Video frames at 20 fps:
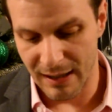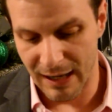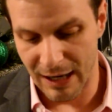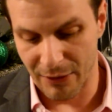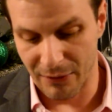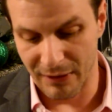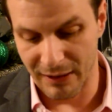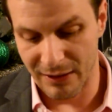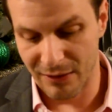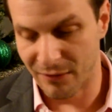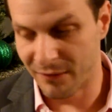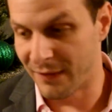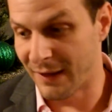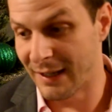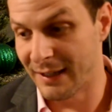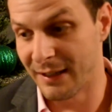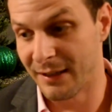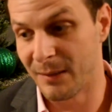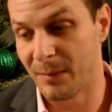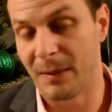I really don't
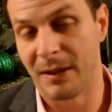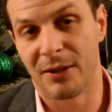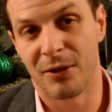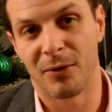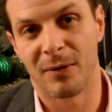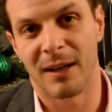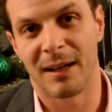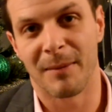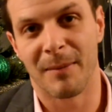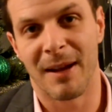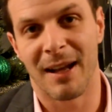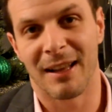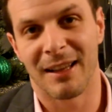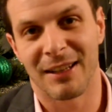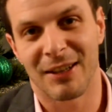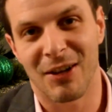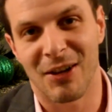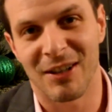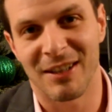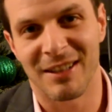find it to be too
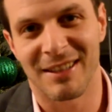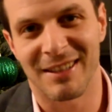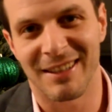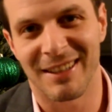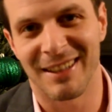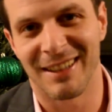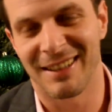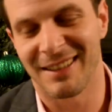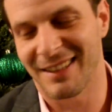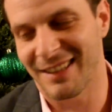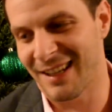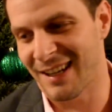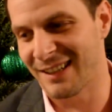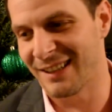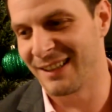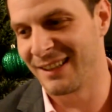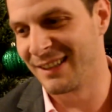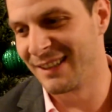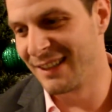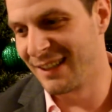animalic, honestly. It's kind
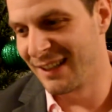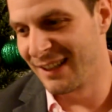of...